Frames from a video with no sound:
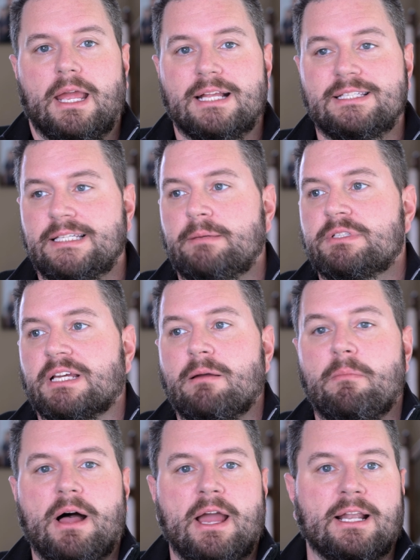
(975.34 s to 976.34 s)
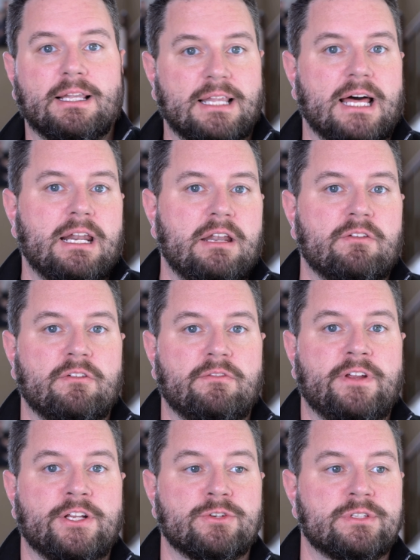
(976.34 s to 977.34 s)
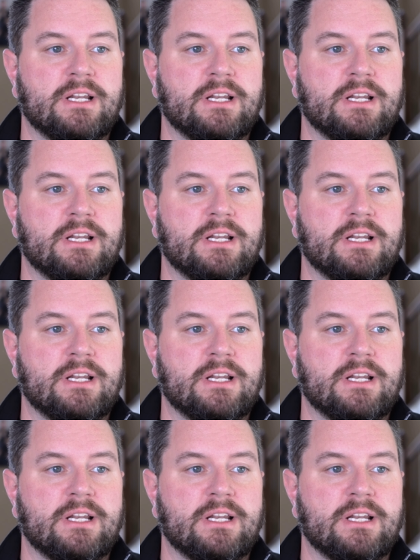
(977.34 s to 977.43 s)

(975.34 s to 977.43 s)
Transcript: It seems to combine a lot of different features